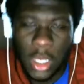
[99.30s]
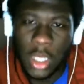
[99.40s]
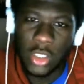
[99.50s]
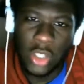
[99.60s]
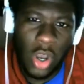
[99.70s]

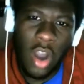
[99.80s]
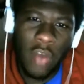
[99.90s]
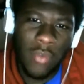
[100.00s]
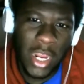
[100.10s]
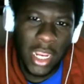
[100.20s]
So
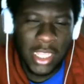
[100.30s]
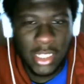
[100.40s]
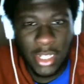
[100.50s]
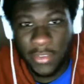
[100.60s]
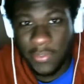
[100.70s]
already
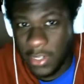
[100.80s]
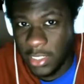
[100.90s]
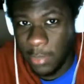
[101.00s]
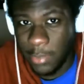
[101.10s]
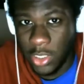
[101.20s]
into this first
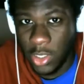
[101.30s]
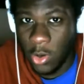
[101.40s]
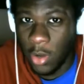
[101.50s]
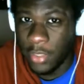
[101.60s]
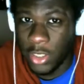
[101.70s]

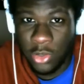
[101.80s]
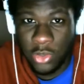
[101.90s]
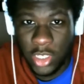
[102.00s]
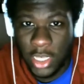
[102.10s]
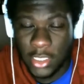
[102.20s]
episode of the new
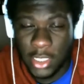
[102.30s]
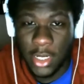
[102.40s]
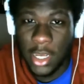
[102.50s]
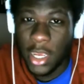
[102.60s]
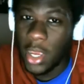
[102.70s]
season,
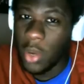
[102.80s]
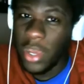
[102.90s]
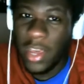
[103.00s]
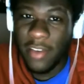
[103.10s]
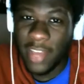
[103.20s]

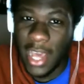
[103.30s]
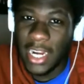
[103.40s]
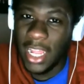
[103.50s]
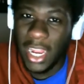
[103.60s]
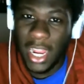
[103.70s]
we have
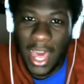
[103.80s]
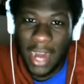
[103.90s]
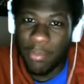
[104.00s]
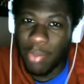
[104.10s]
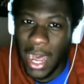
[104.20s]
gotten a lot
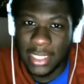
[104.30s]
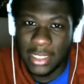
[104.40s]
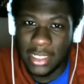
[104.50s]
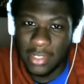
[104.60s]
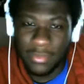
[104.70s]
of
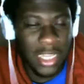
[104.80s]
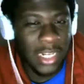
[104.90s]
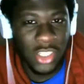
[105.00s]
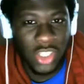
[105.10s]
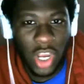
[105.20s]
positives, and
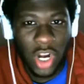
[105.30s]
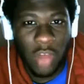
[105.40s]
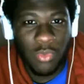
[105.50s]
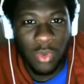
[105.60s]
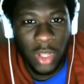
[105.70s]
it started
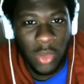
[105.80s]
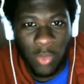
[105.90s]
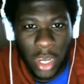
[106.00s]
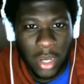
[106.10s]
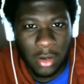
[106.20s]
off really
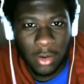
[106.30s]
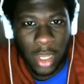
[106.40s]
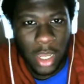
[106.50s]
well.